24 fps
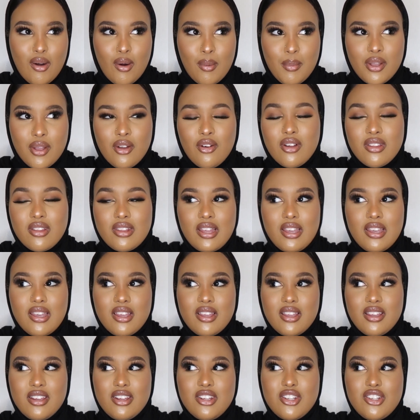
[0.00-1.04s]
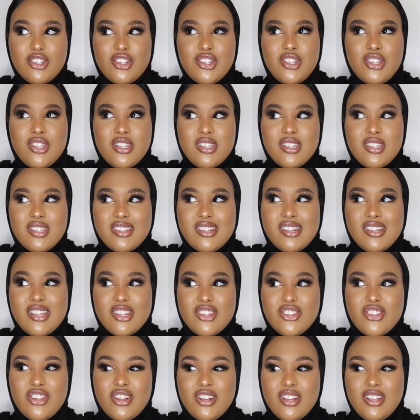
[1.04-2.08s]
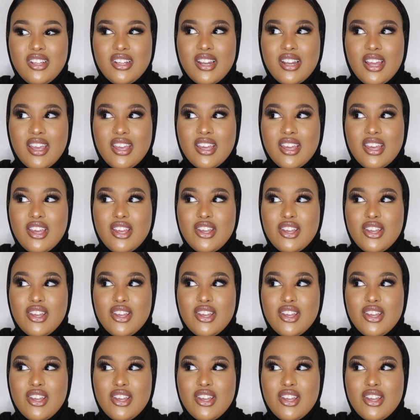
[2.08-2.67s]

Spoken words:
oh my god, like she's literally like,